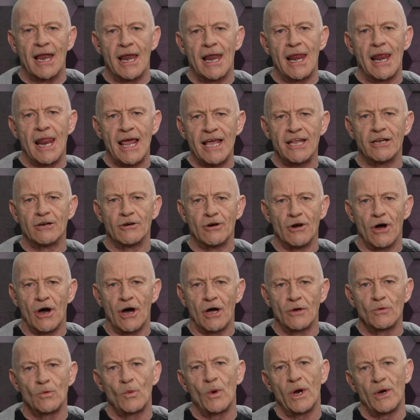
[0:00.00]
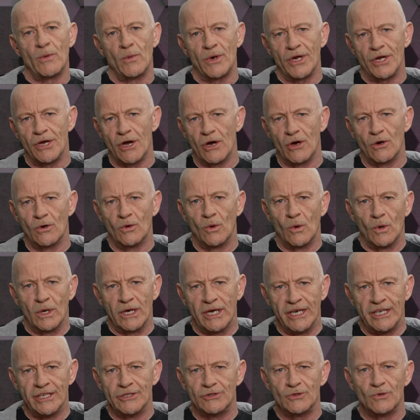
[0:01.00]
Later on, when we go
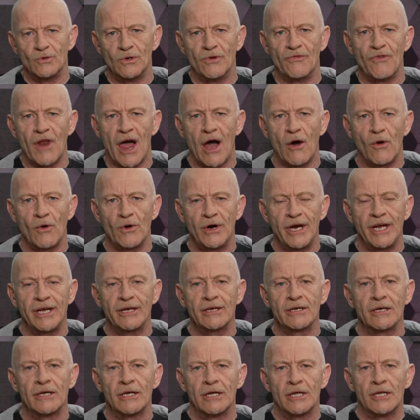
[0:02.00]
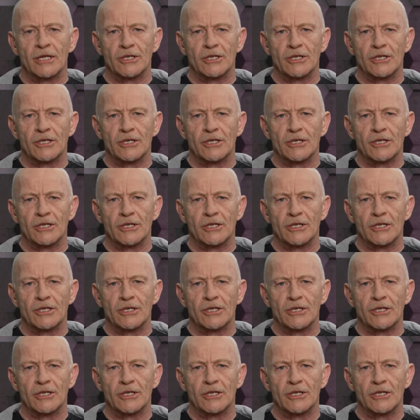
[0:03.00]
into the flowering,